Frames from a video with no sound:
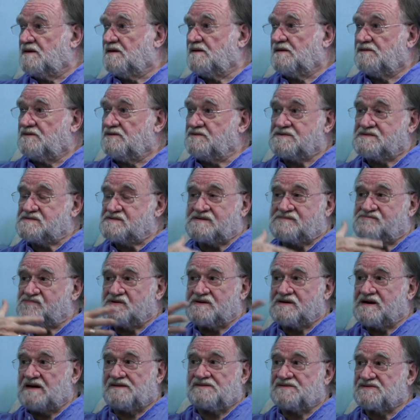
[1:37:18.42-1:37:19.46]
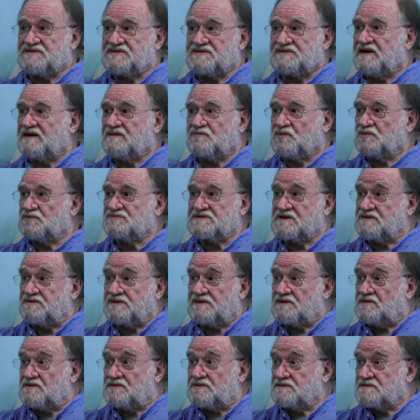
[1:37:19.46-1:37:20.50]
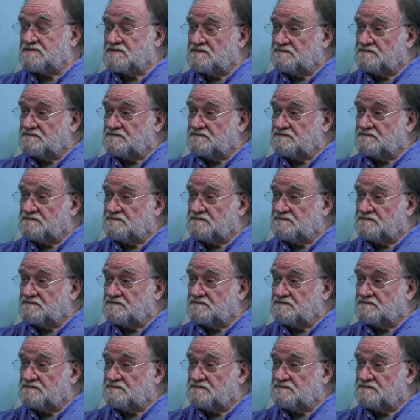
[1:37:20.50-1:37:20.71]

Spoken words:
You didn't really understand what's going on.